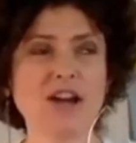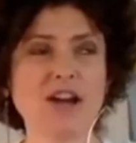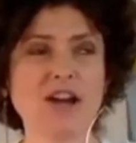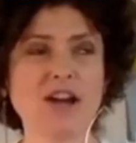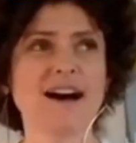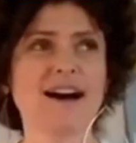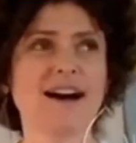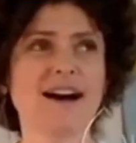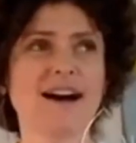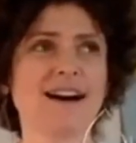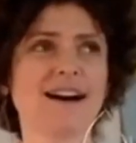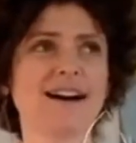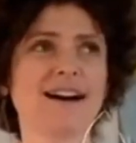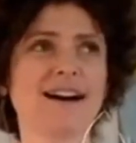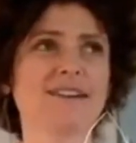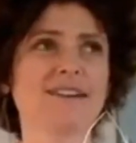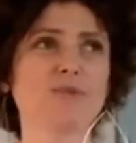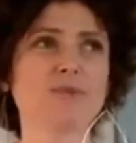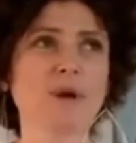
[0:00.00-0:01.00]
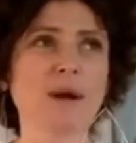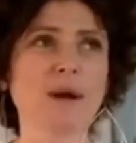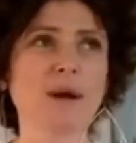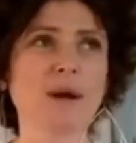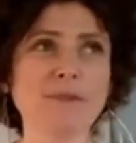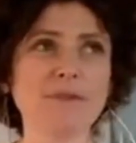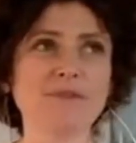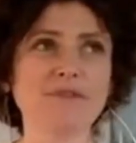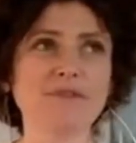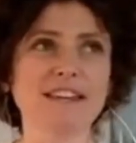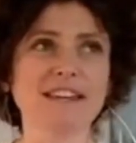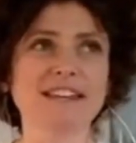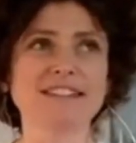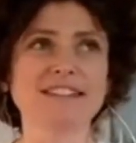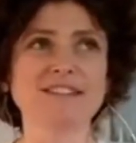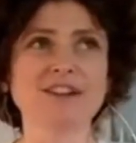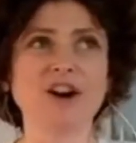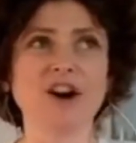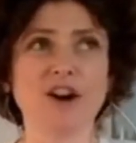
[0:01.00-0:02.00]
Red pepper
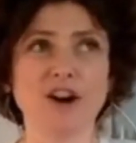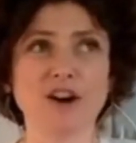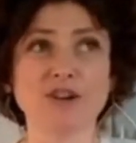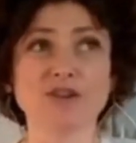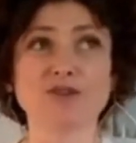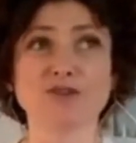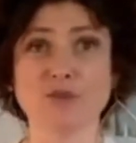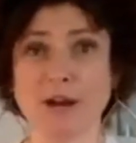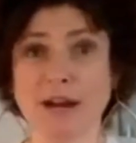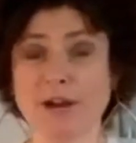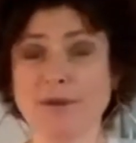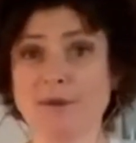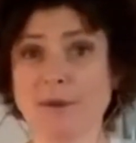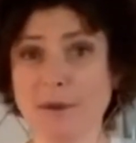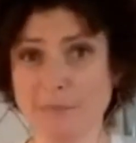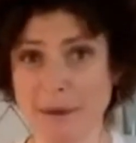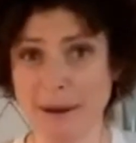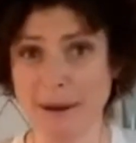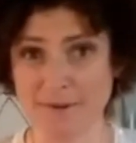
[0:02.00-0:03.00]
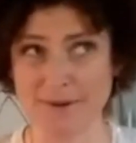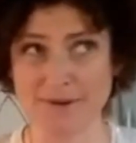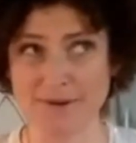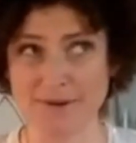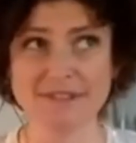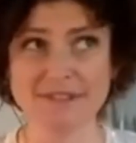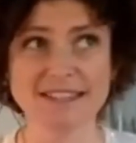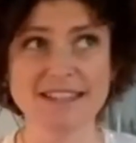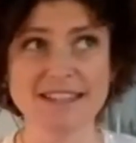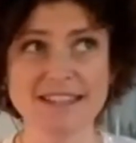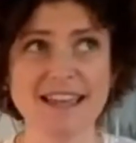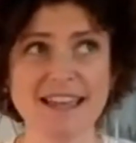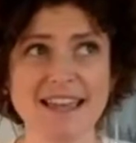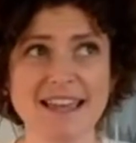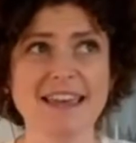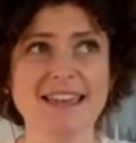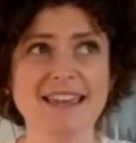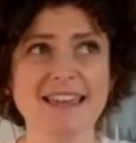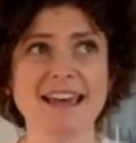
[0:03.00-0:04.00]
flakes are dried red peppers
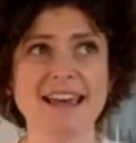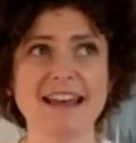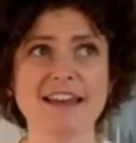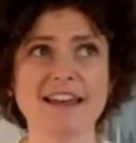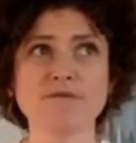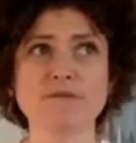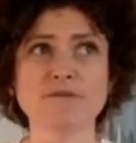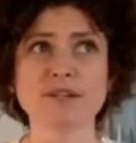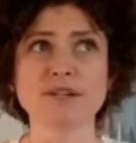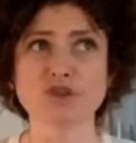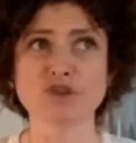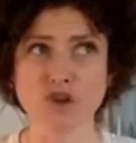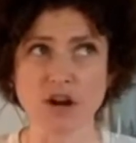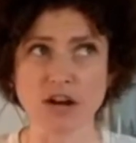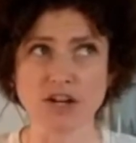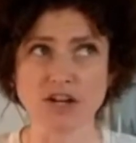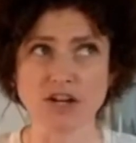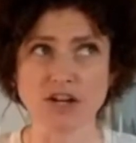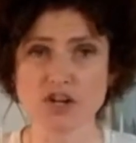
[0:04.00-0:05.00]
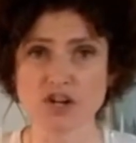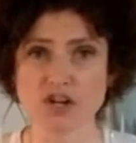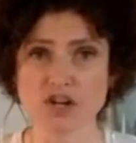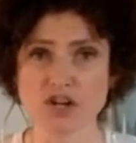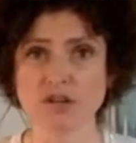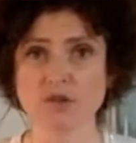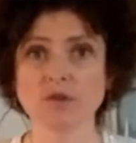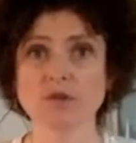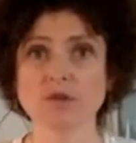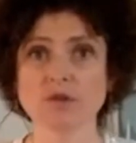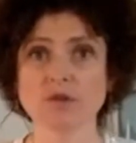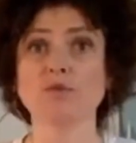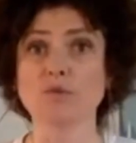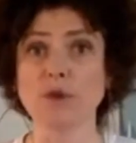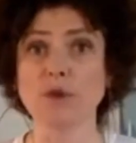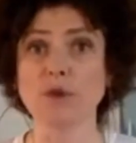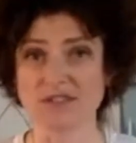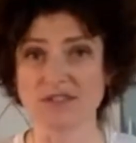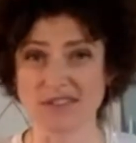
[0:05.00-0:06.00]
that have been crushed
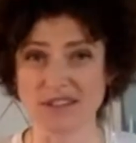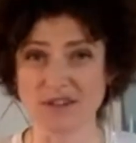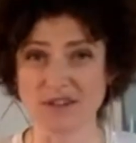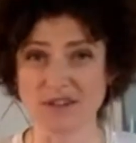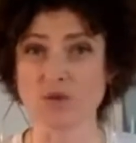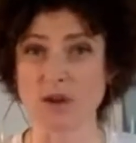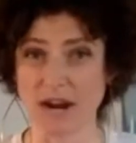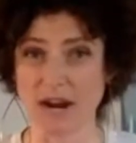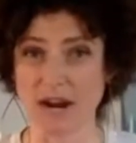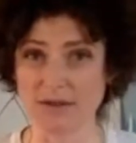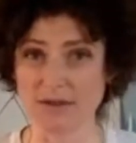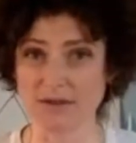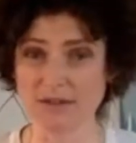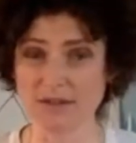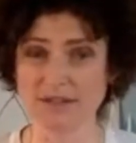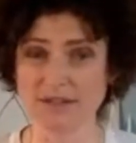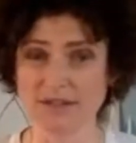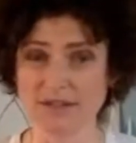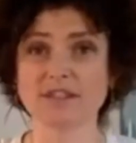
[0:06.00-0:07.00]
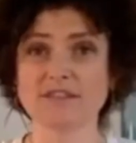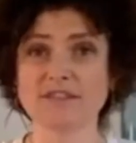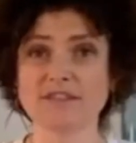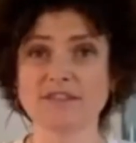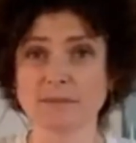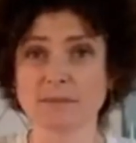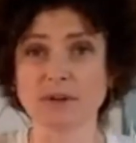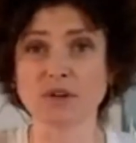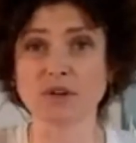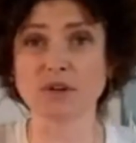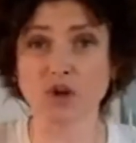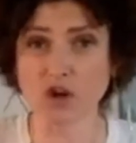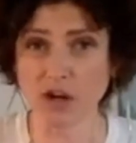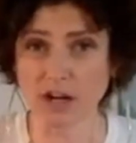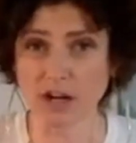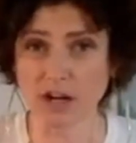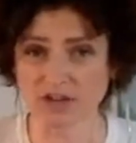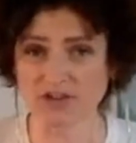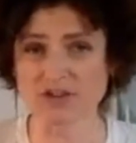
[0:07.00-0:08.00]
rather than ground. So they've just been
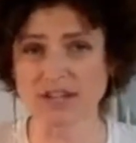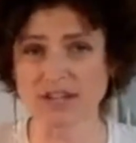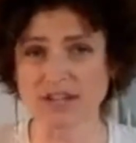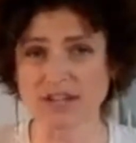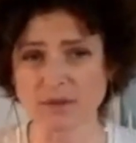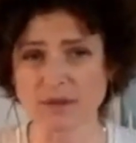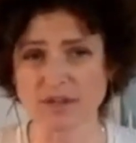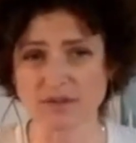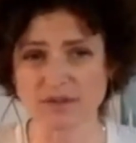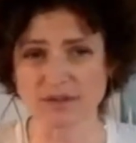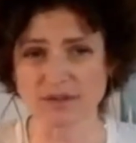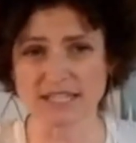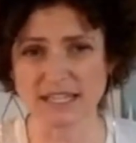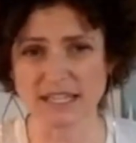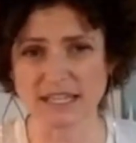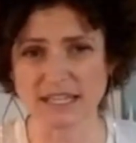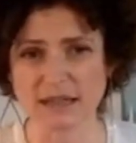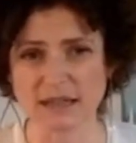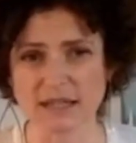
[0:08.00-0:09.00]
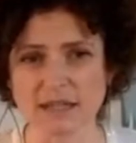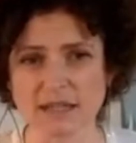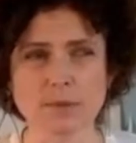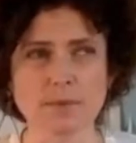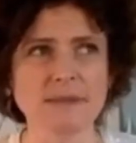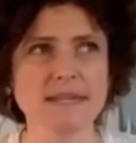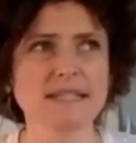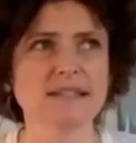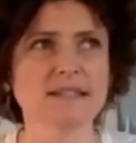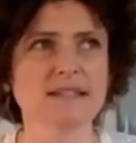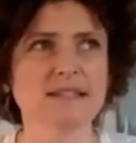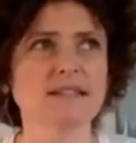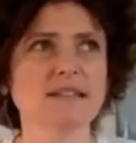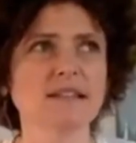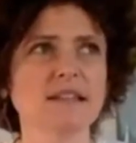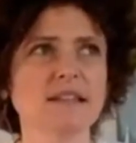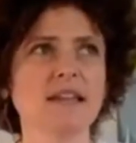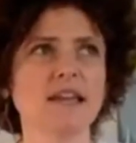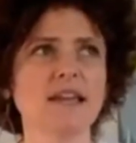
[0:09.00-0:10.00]
crushed. So that's why you see the little pieces
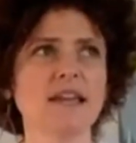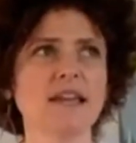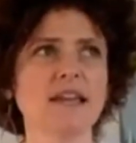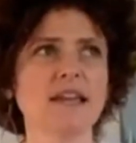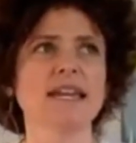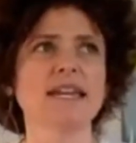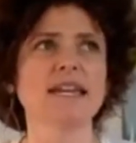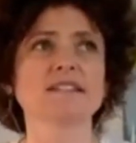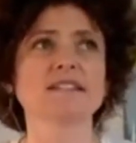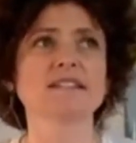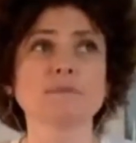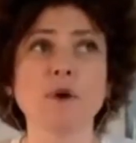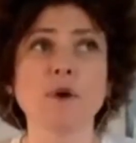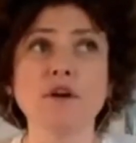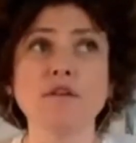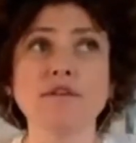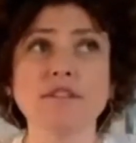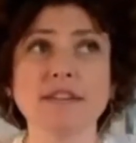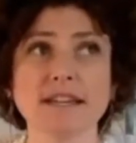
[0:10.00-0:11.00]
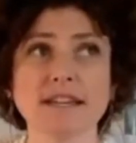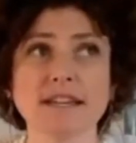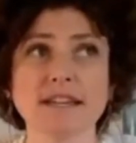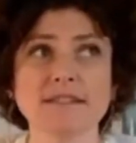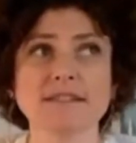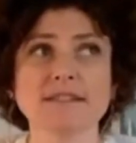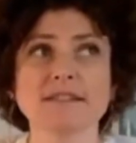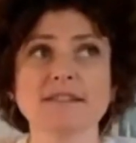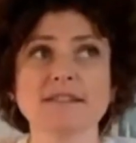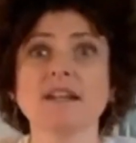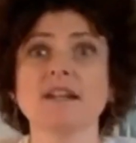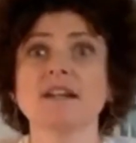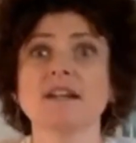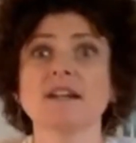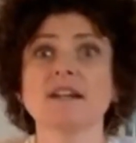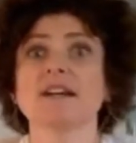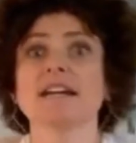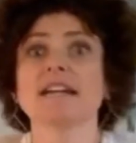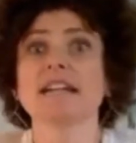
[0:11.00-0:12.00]
into small flakes,
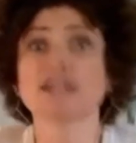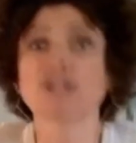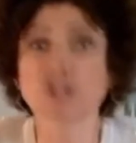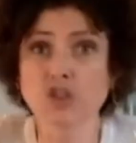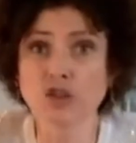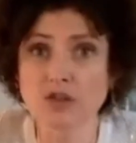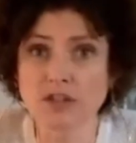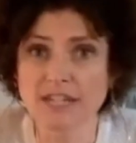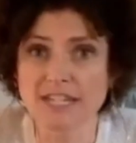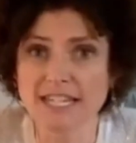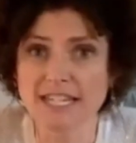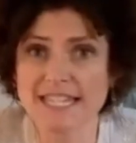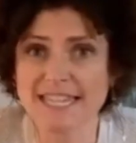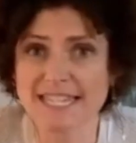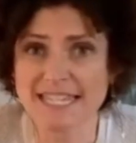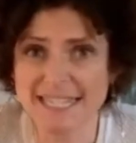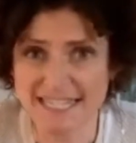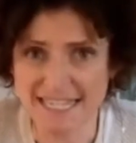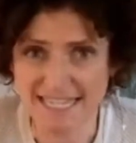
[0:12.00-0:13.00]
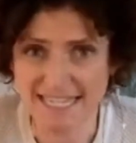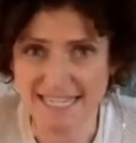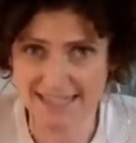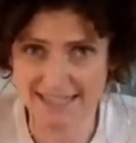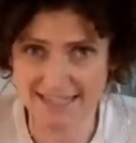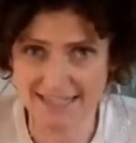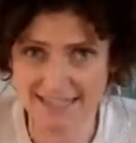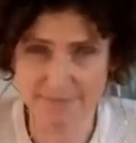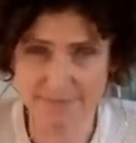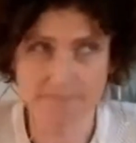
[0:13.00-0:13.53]
including the seeds.